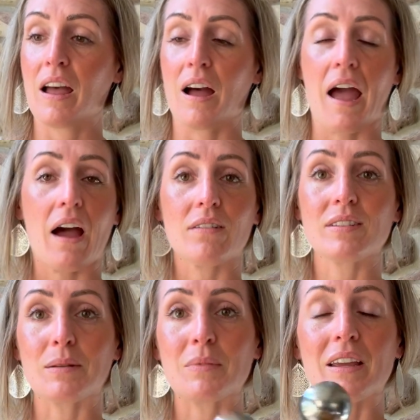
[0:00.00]
have
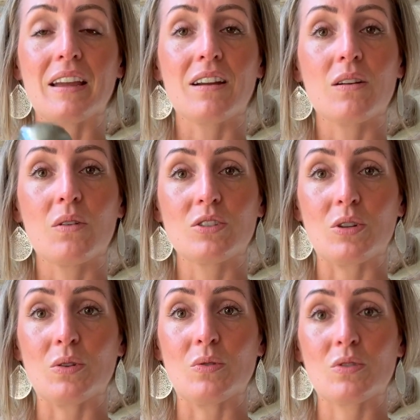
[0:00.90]
something
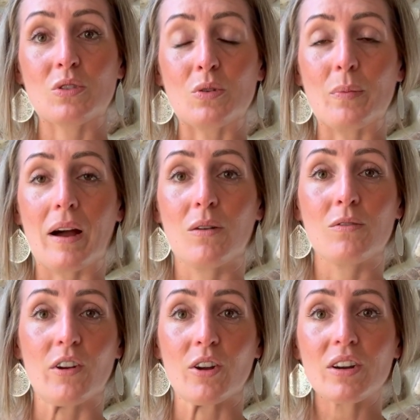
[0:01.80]
to scoop
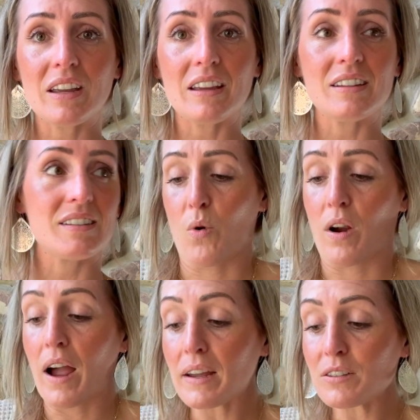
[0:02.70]
out for cookies
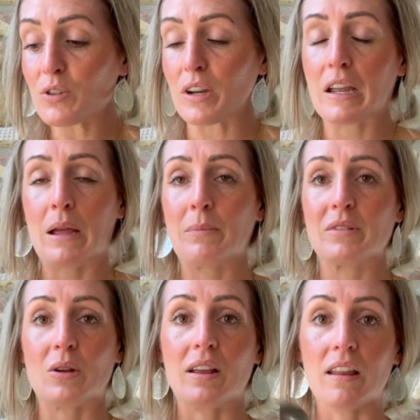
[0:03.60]
or ice cream.
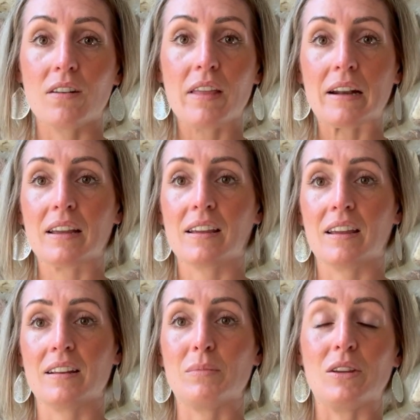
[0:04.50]
So I love that it
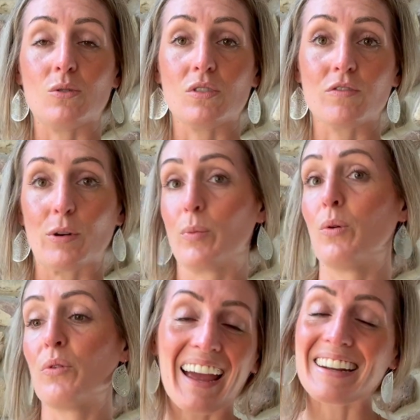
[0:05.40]
can be used for
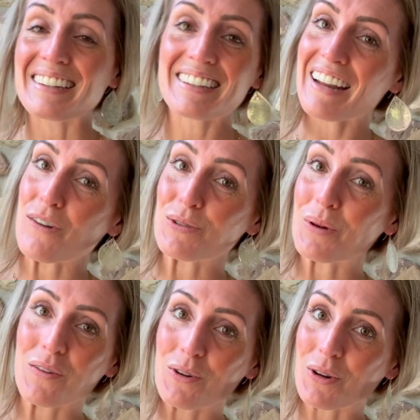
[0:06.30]
both, and I didn't have to
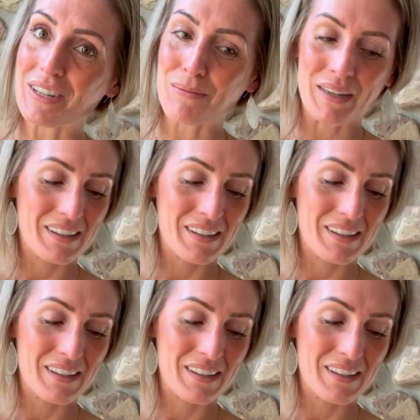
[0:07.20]
wait for Christmas.